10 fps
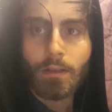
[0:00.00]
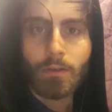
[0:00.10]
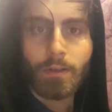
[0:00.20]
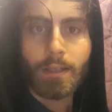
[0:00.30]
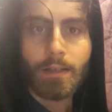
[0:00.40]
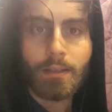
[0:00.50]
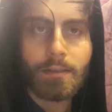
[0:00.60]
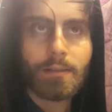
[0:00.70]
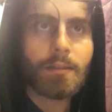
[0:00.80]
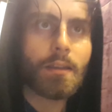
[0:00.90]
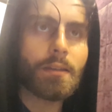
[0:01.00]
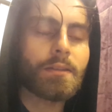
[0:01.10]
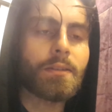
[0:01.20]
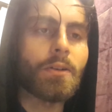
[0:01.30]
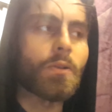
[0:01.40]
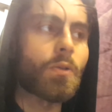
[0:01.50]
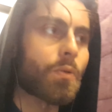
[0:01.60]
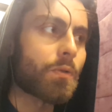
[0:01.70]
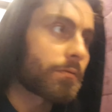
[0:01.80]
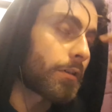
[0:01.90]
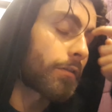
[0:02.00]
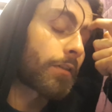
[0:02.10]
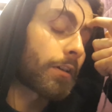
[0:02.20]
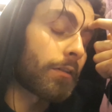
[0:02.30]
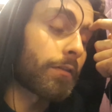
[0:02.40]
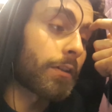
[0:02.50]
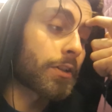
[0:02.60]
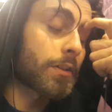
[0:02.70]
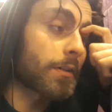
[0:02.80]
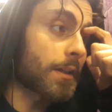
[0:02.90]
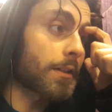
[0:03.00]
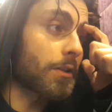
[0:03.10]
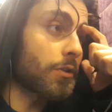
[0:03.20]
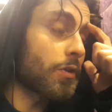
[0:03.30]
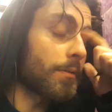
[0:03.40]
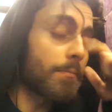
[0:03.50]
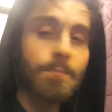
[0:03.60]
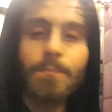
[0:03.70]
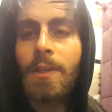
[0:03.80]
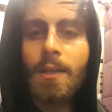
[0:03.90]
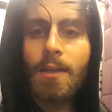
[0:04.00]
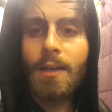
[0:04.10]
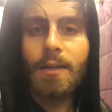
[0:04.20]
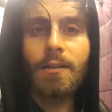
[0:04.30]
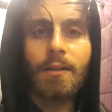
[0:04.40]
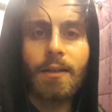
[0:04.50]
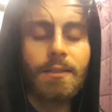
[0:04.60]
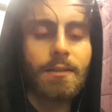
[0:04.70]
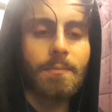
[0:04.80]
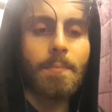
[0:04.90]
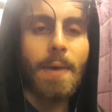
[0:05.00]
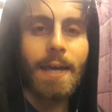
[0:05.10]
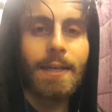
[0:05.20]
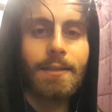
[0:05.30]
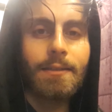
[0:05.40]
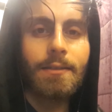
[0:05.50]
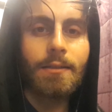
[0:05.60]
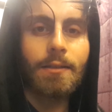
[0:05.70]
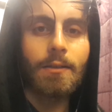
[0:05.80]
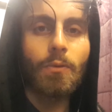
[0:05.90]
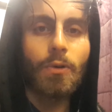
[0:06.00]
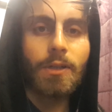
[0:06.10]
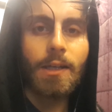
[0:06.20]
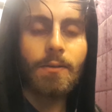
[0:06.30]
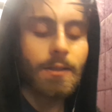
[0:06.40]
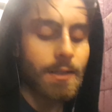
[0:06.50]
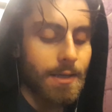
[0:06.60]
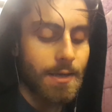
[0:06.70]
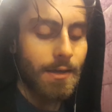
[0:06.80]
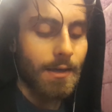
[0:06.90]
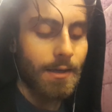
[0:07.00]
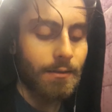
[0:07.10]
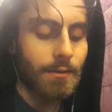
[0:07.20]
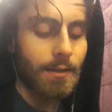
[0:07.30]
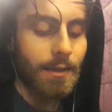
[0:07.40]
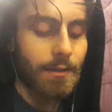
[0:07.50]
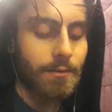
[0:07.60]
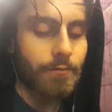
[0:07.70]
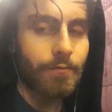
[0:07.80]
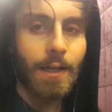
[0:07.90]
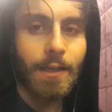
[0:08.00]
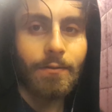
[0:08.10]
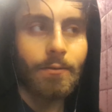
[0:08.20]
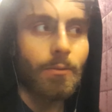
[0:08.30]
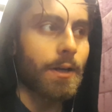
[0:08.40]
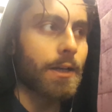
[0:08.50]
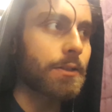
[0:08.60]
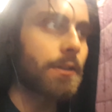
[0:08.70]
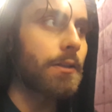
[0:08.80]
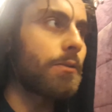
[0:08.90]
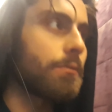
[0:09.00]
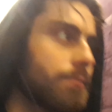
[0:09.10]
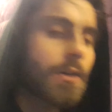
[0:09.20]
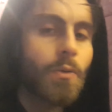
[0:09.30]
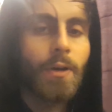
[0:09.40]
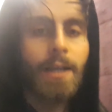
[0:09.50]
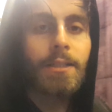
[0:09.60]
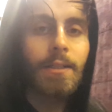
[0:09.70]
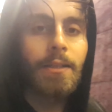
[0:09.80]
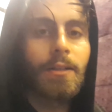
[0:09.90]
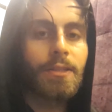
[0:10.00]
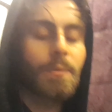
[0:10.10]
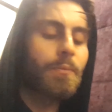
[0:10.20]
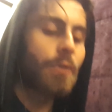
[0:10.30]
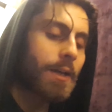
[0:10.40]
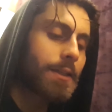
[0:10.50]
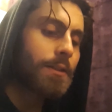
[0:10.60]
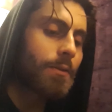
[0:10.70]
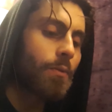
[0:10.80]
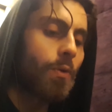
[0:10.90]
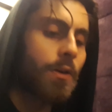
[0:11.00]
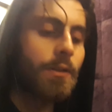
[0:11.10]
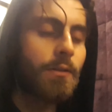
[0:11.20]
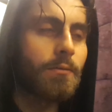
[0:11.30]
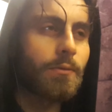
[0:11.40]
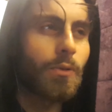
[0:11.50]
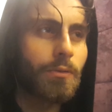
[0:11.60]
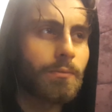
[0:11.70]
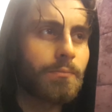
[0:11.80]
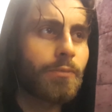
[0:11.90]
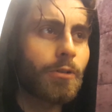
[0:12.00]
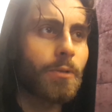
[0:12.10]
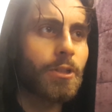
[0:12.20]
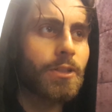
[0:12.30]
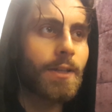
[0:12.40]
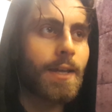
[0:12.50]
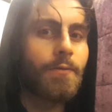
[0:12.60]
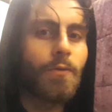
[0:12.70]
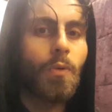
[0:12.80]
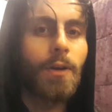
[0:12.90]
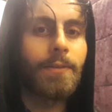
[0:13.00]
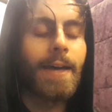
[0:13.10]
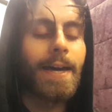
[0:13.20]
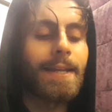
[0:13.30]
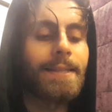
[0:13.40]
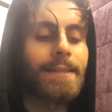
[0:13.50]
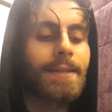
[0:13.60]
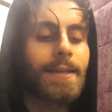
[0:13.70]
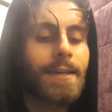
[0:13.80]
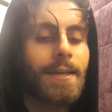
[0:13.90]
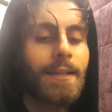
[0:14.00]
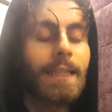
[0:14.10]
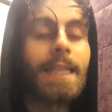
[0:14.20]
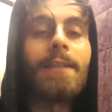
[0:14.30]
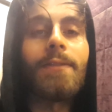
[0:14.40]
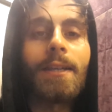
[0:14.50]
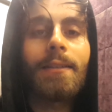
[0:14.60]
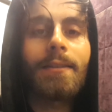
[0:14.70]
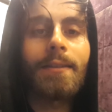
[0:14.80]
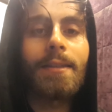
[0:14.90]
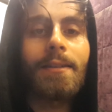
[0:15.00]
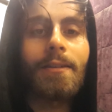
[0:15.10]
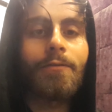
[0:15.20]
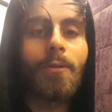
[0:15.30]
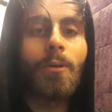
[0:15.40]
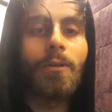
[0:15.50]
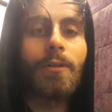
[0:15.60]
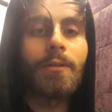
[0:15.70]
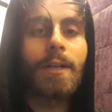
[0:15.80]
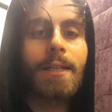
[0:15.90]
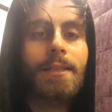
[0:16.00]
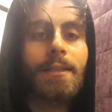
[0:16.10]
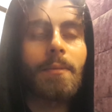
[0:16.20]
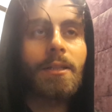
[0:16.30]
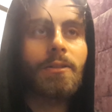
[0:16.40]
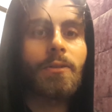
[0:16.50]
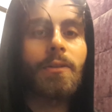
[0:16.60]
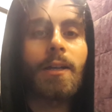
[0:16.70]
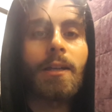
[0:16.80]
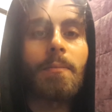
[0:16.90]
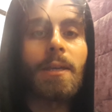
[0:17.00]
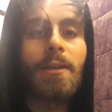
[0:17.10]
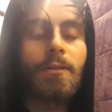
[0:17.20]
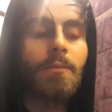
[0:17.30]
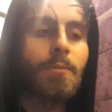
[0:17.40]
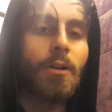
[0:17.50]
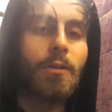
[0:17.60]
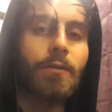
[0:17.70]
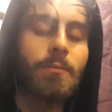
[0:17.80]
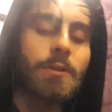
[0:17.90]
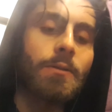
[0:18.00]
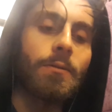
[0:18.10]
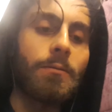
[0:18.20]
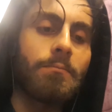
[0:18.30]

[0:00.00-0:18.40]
Alright guys, so I finally finished at the gym, had a nice back workout, and today at five we're actually oh, we're actually gonna surprise one or pretty much everyone that is leaving this uh, for next semester, not gonna be here in the Prague Film School.